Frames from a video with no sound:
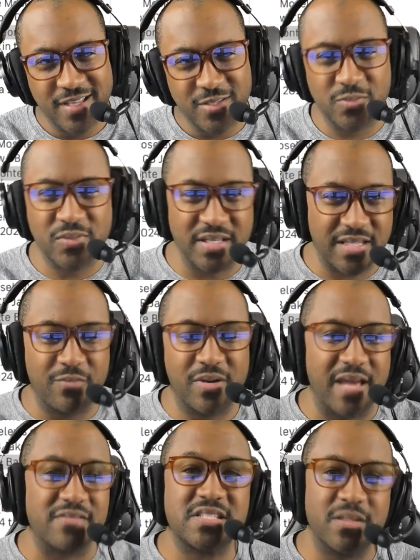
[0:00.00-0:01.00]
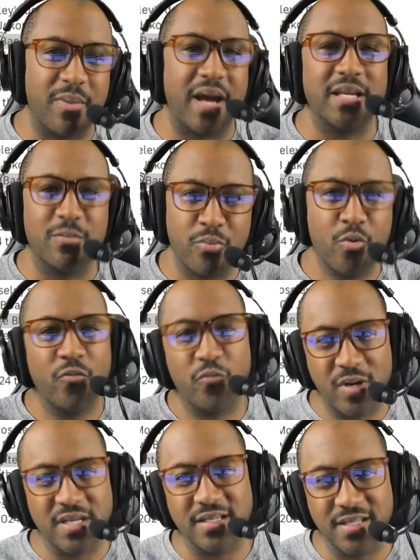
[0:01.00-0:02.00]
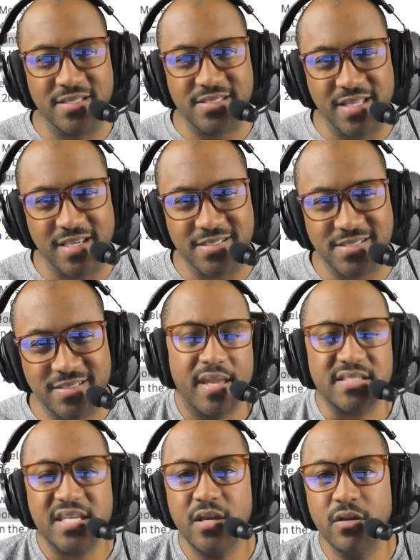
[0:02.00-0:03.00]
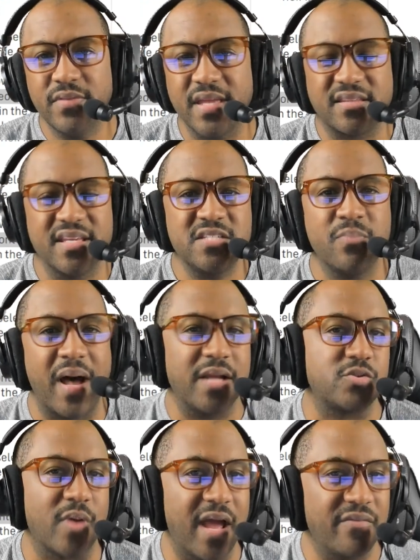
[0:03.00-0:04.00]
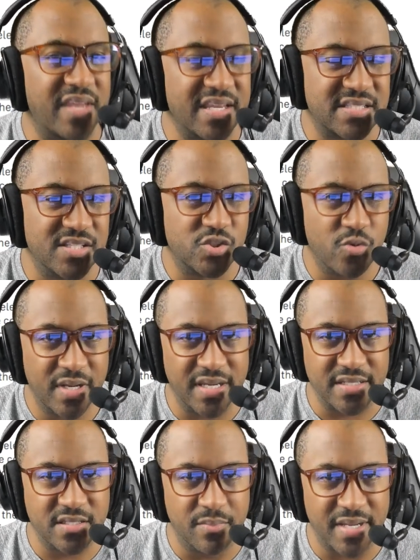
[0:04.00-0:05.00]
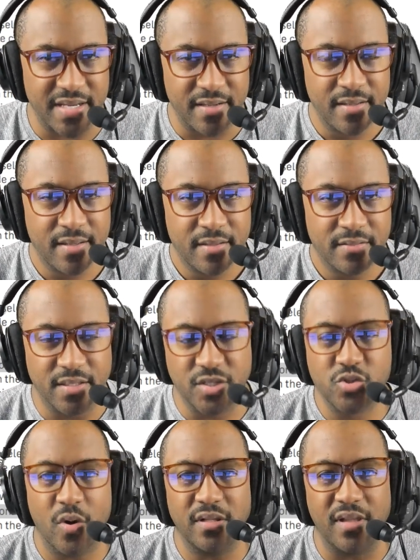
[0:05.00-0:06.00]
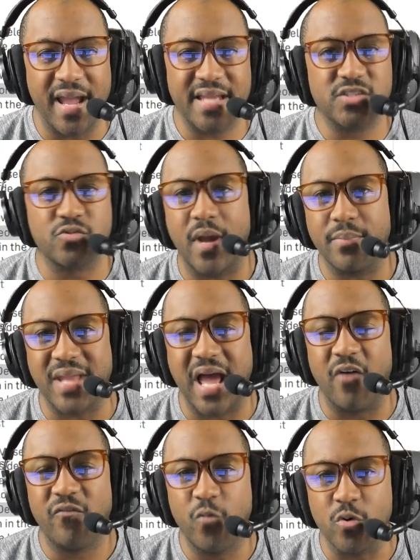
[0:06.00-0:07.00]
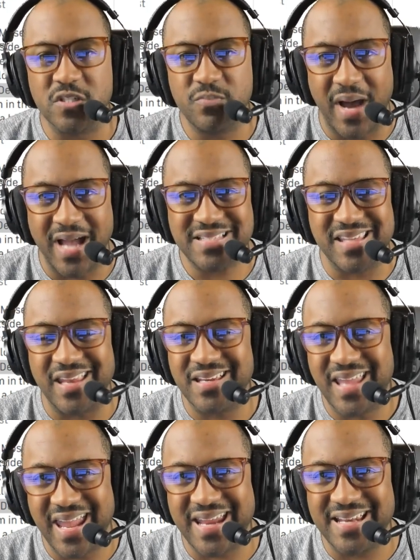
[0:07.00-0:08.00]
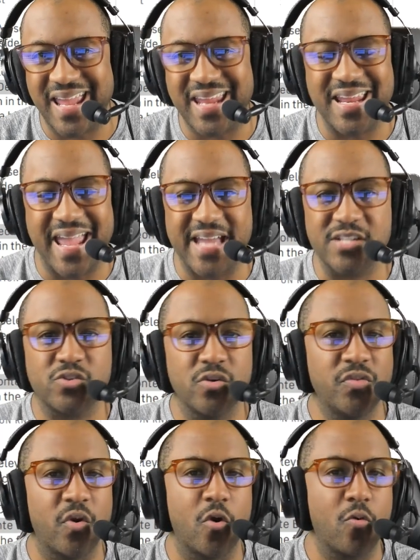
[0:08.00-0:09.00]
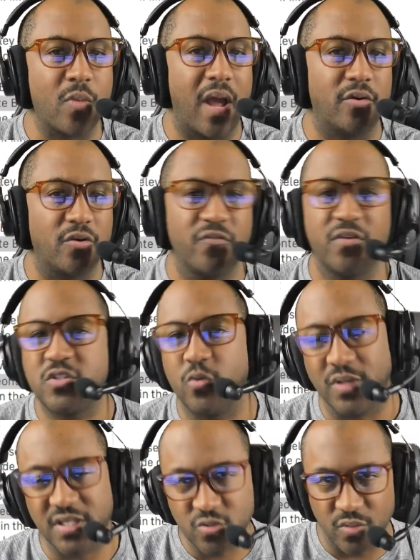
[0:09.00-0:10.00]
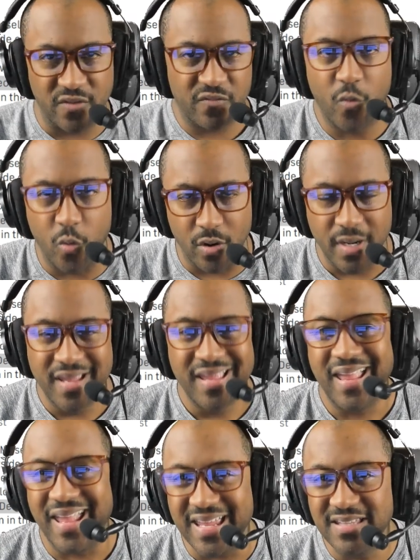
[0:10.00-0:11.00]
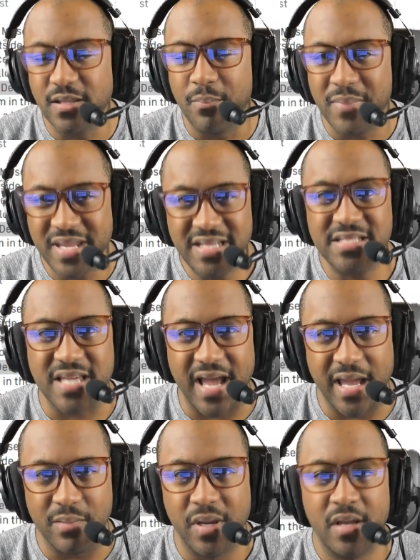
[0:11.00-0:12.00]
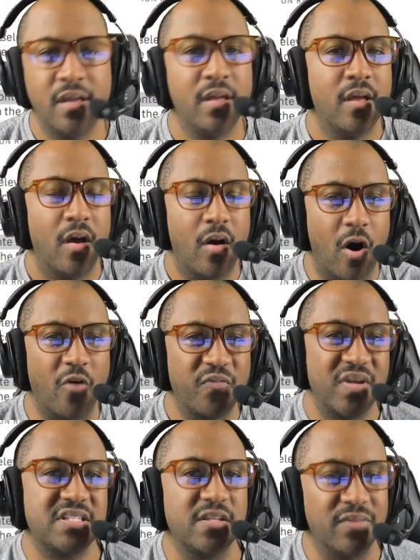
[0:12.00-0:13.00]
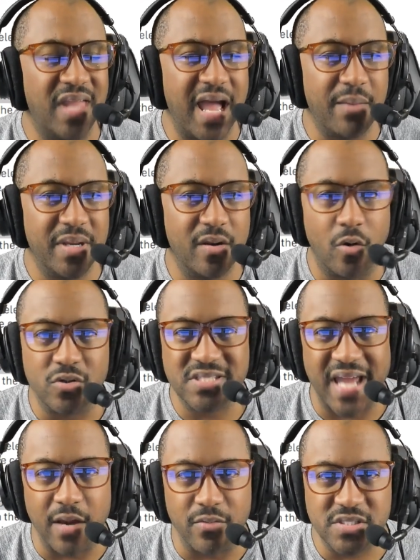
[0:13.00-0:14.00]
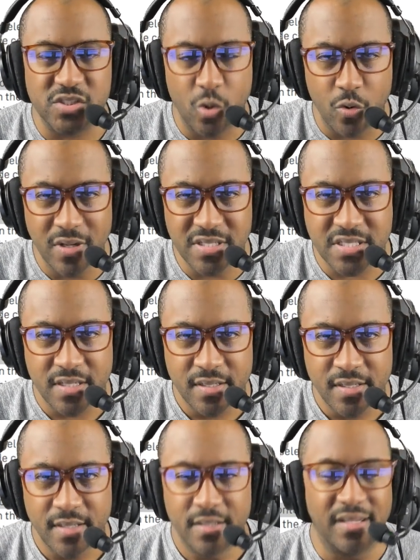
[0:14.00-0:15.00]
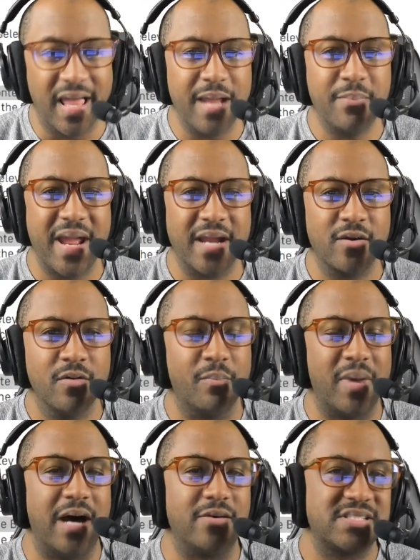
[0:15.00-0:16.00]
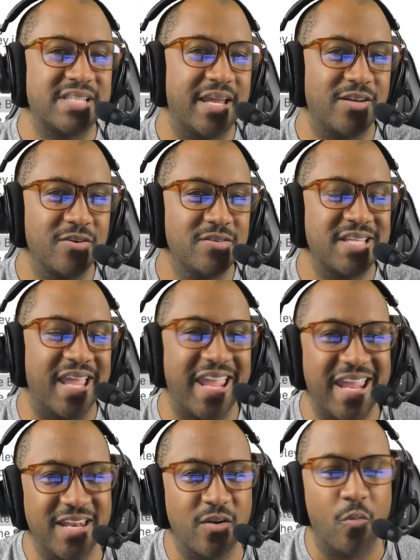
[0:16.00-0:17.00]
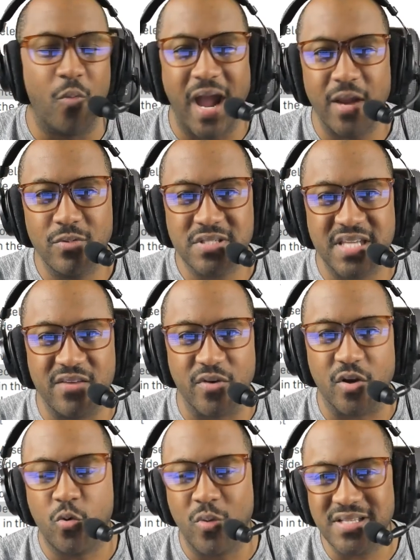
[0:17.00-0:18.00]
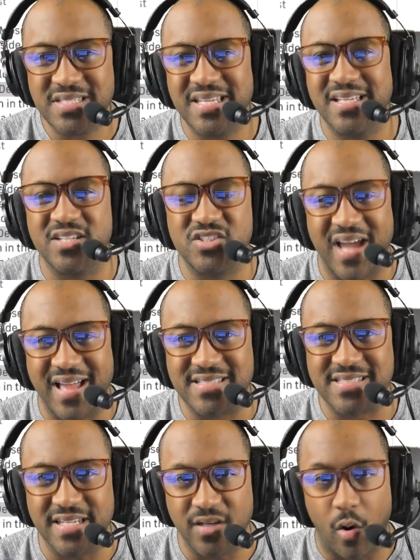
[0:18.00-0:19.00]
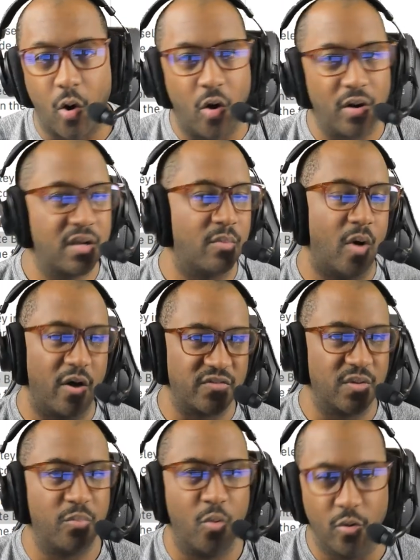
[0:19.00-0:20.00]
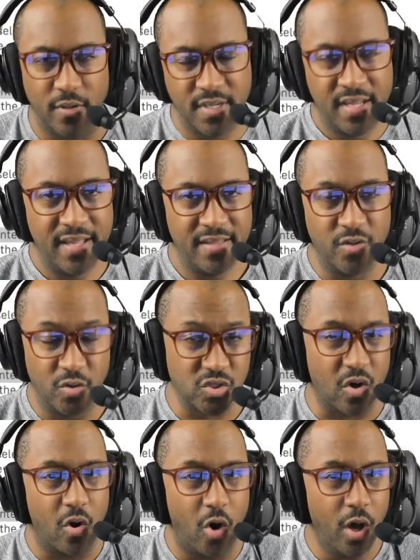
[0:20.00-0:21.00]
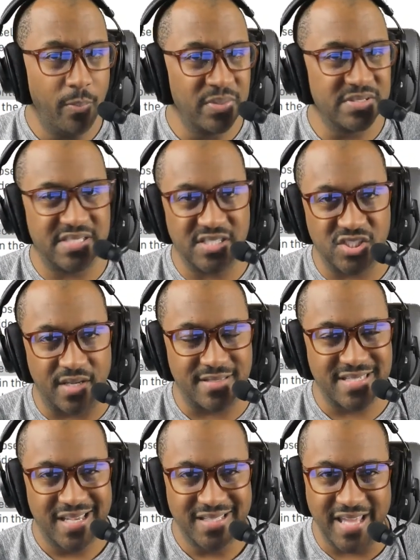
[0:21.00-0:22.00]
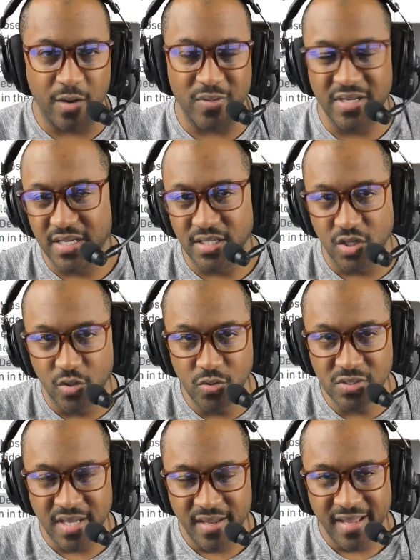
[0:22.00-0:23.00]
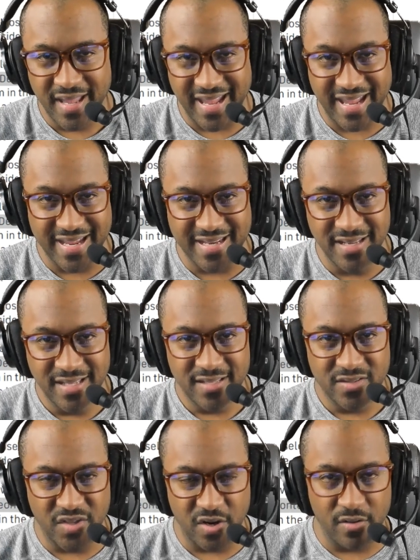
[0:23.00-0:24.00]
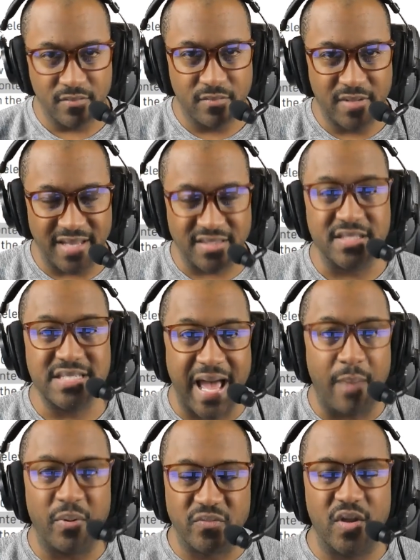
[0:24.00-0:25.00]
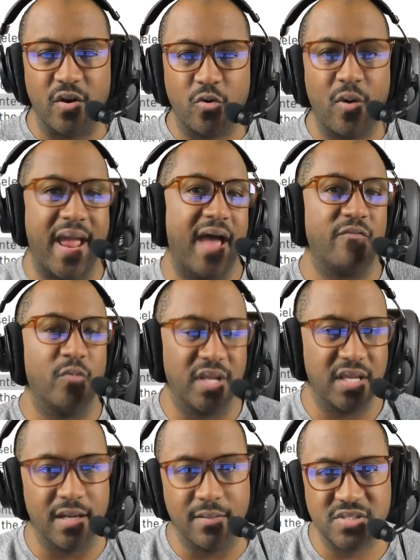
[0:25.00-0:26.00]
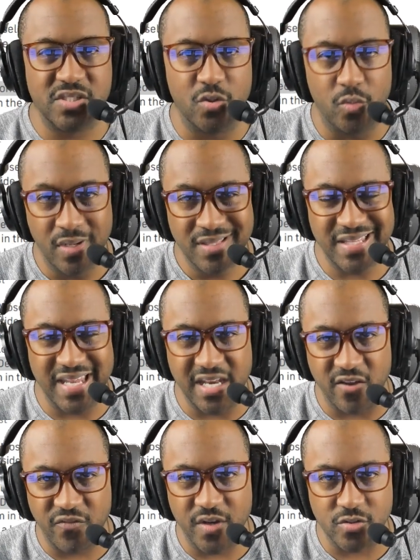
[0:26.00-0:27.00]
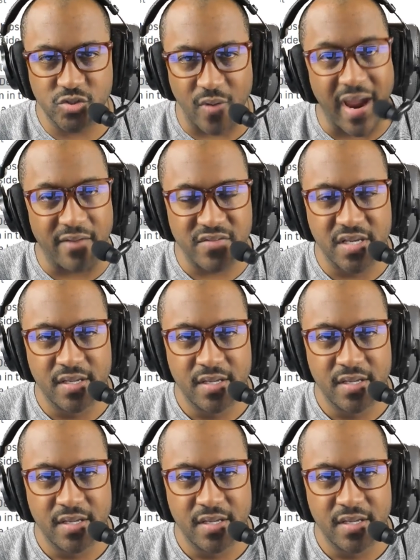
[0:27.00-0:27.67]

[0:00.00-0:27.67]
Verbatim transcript: You think they would have somebody proofreading these things. It's here that this mock draft gets intriguing to me. The Detroit Lions drop down four spots and gain an extra third rounder for twenty twenty-four. In the meantime, offensive lineman Osiris Torrance, linebacker Miles Sanders, and wide receiver Quentin Johnston all come off the board. Those are all positions that we could use, and they're at the top of their craft when it comes to the N F L draft.